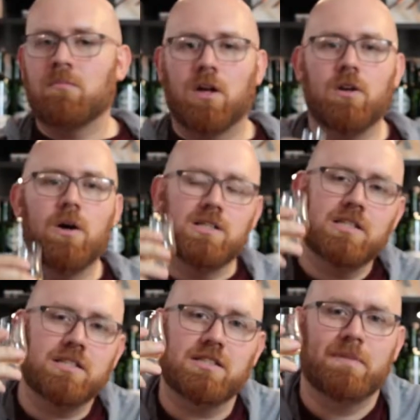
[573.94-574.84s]
No,
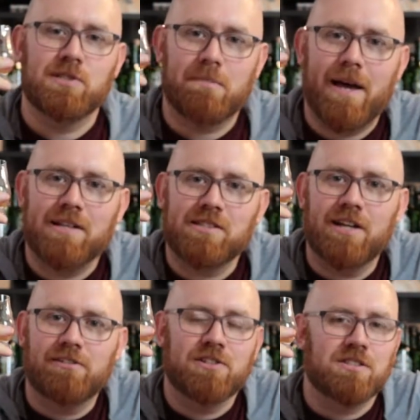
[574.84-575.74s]
it smells like pear
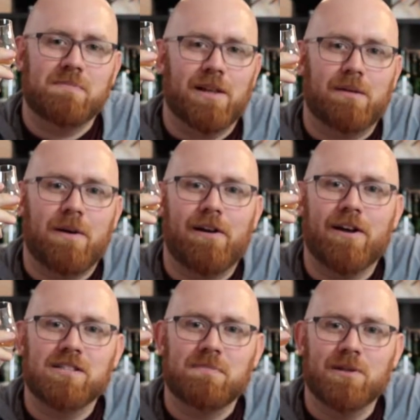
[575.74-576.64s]
cider. It doesn't smell like a Perrier.
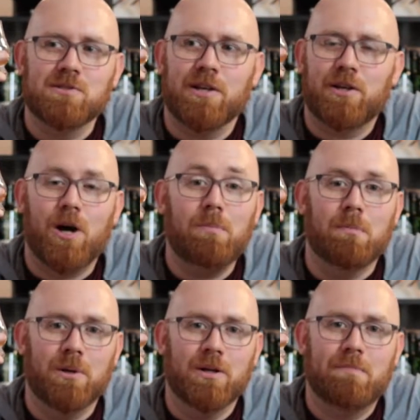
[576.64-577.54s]
It smells like
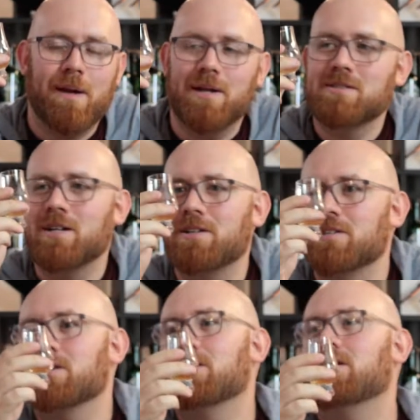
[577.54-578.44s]
Kopparberg pear cider,
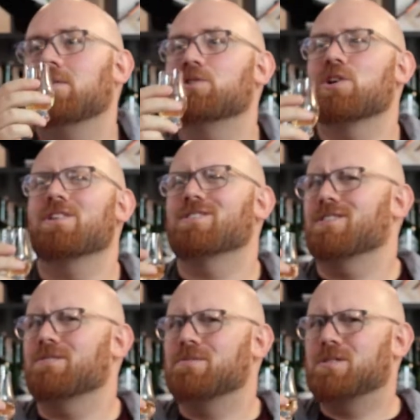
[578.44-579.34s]
which I think is
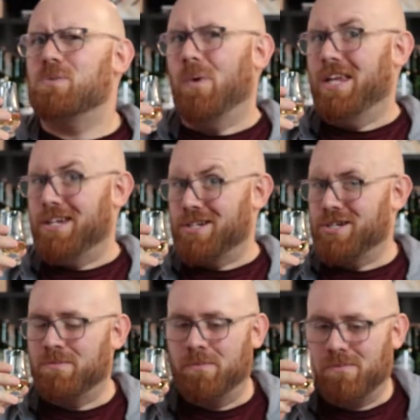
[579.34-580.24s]
a
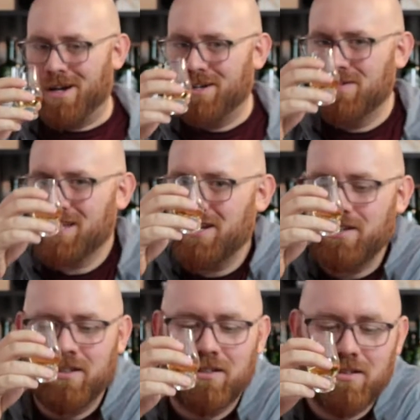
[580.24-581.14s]
Swedish brand of cider.